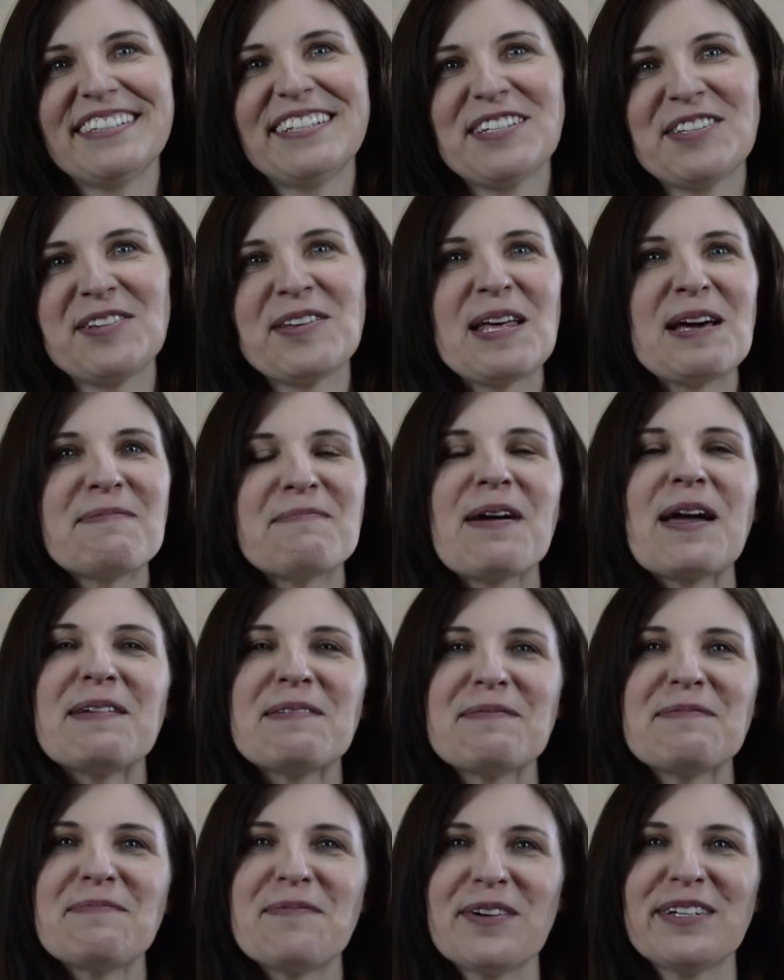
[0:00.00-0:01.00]
So that
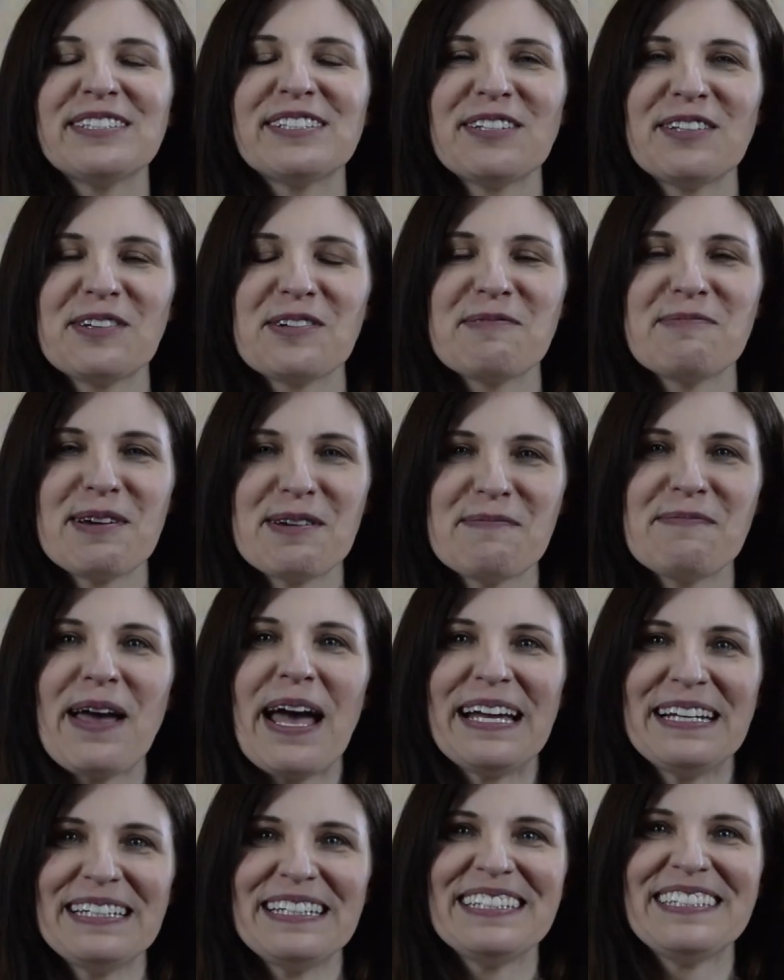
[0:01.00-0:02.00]
might brings a little bit of
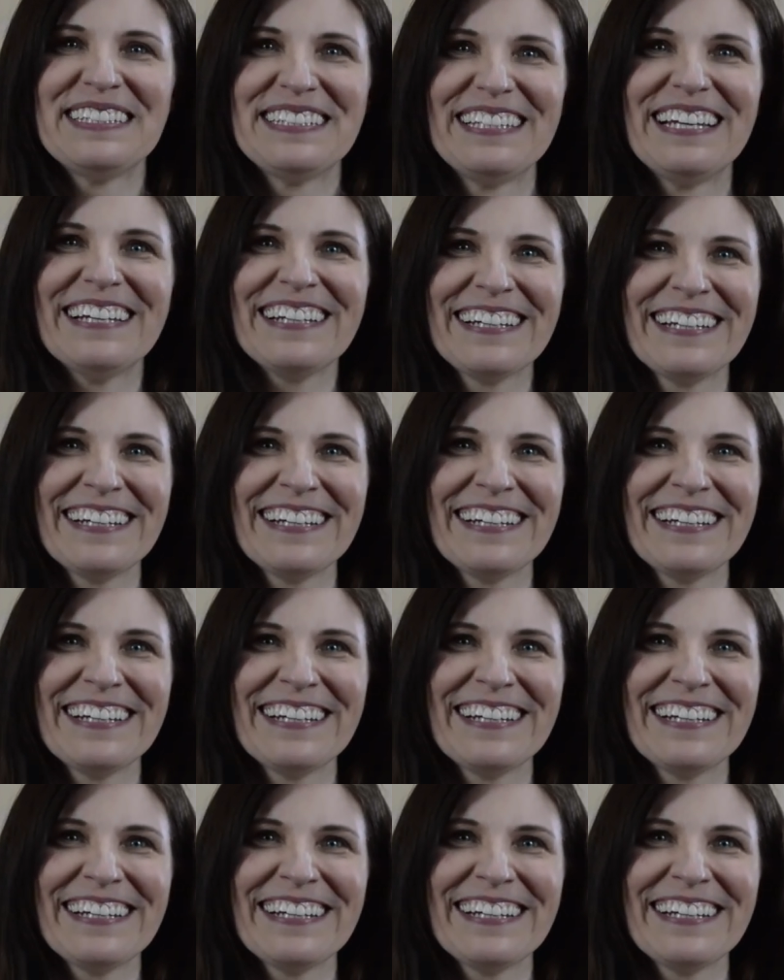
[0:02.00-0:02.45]
madness.